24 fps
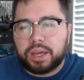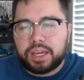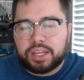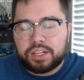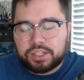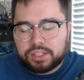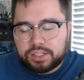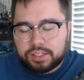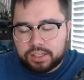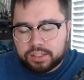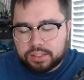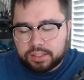
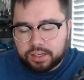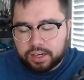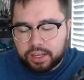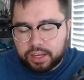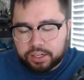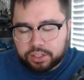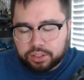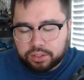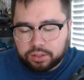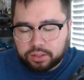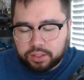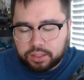Pages doesn't
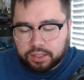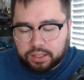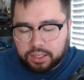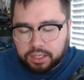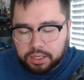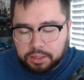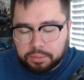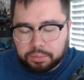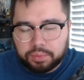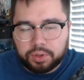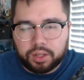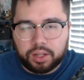actually
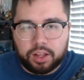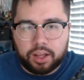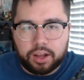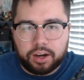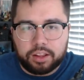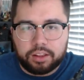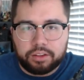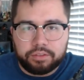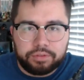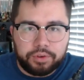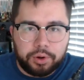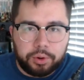keep a
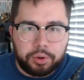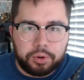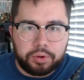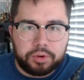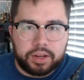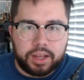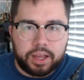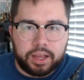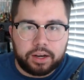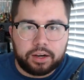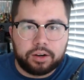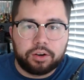lot of the
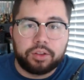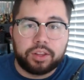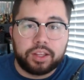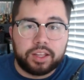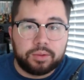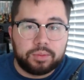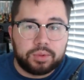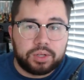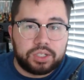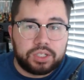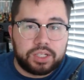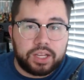photo data or
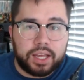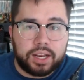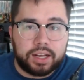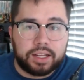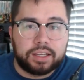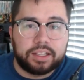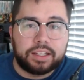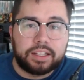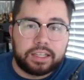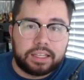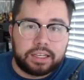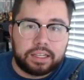the image
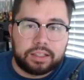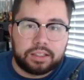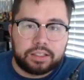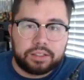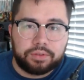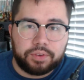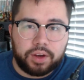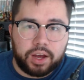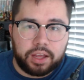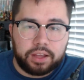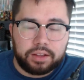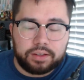data in
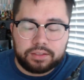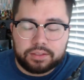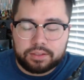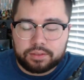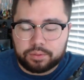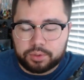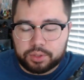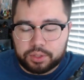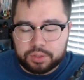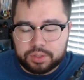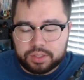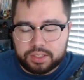its
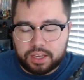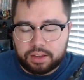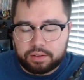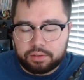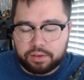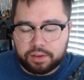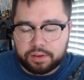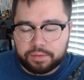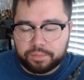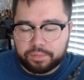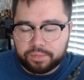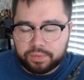files when you
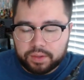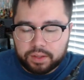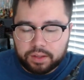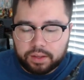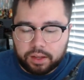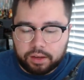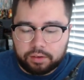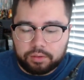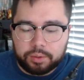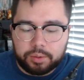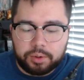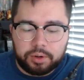save it.
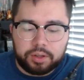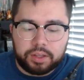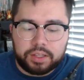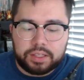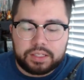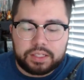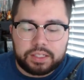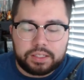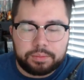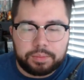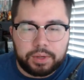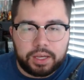And remember,
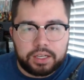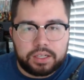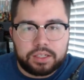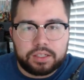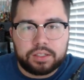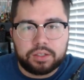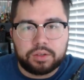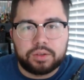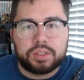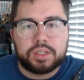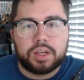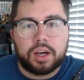this is
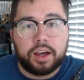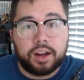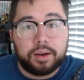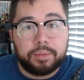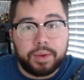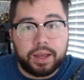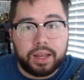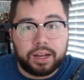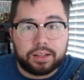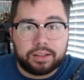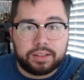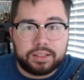Pages, so it's
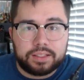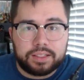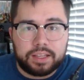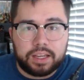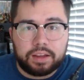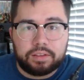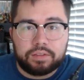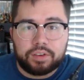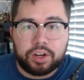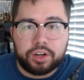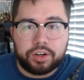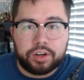automatically
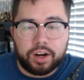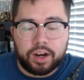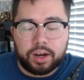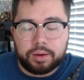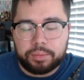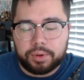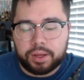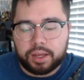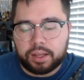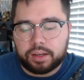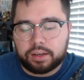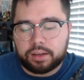saved on your
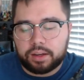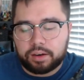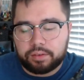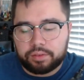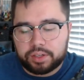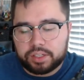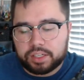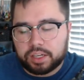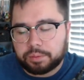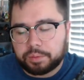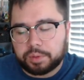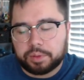iPad
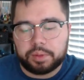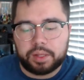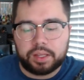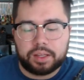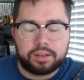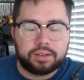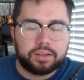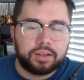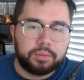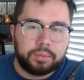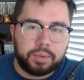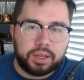every time you
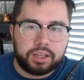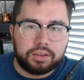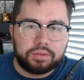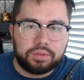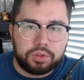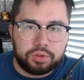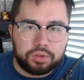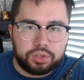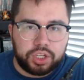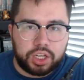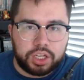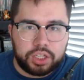like make a
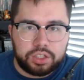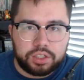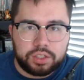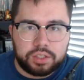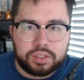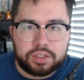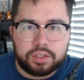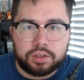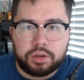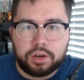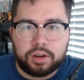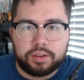few
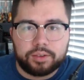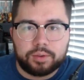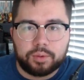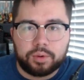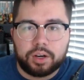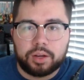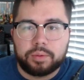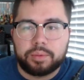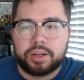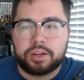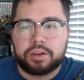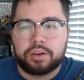changes, so you don't have to
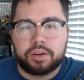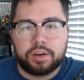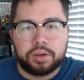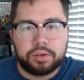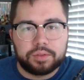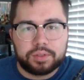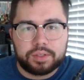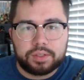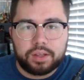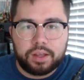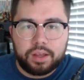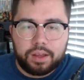worry about your
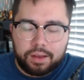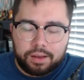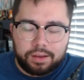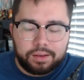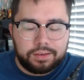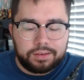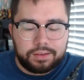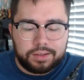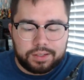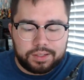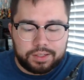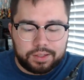notes
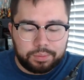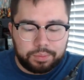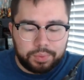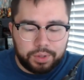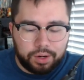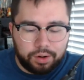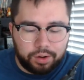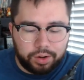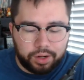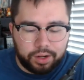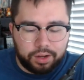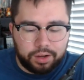
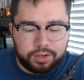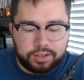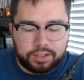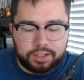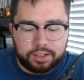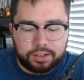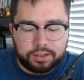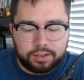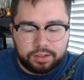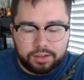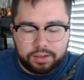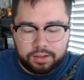disappearing on
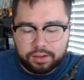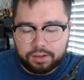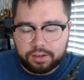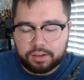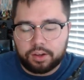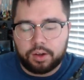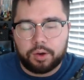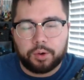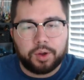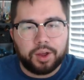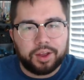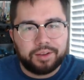you.
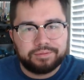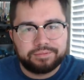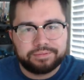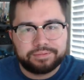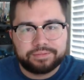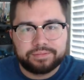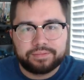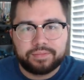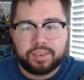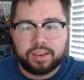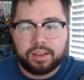Okay?